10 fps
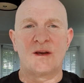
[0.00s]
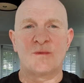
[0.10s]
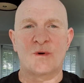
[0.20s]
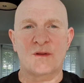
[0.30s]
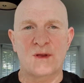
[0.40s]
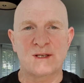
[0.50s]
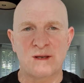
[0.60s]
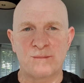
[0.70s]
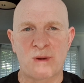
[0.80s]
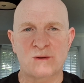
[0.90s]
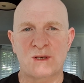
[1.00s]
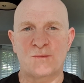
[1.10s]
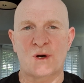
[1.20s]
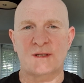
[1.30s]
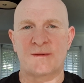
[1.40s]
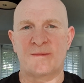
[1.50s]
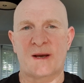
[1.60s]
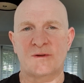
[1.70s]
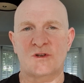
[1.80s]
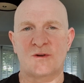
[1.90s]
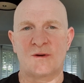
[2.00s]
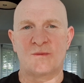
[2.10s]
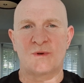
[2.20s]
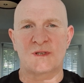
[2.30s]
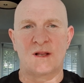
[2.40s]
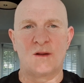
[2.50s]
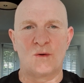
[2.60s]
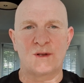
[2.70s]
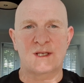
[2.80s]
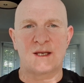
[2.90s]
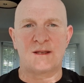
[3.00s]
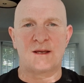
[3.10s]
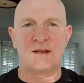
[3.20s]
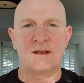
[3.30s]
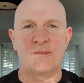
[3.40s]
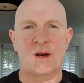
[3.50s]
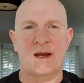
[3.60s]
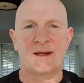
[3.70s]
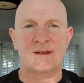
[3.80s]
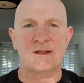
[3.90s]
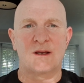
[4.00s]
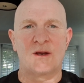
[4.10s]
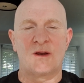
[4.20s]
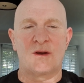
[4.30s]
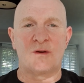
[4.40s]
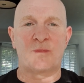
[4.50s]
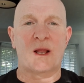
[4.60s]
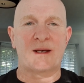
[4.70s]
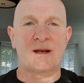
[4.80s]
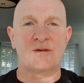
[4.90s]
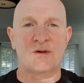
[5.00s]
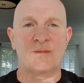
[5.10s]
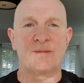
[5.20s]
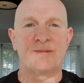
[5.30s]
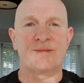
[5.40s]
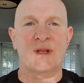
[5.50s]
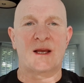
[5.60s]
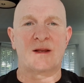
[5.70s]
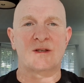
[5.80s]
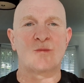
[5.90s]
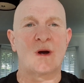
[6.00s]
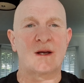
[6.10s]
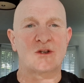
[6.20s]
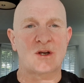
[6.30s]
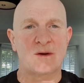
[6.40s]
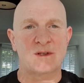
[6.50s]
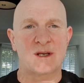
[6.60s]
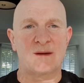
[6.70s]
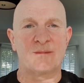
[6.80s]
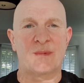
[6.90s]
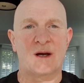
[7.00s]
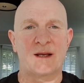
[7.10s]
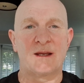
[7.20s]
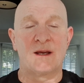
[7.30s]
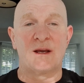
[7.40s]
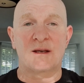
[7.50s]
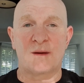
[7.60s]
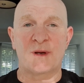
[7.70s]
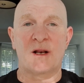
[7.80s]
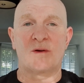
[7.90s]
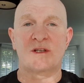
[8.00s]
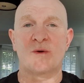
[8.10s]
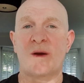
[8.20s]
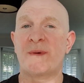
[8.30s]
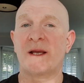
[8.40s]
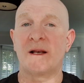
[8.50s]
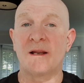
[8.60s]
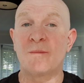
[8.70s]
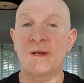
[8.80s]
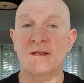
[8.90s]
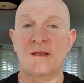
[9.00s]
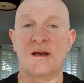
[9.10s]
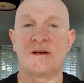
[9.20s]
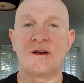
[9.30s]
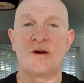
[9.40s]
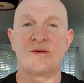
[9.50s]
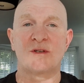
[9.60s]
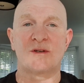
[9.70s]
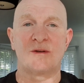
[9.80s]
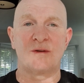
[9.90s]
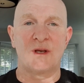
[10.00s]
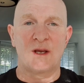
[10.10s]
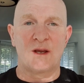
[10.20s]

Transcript: one of the things that most impressed me about Stuart was the loyalty that the players who'd played under him elsewhere showed to him by coming along to Epping a little bit to the unknown to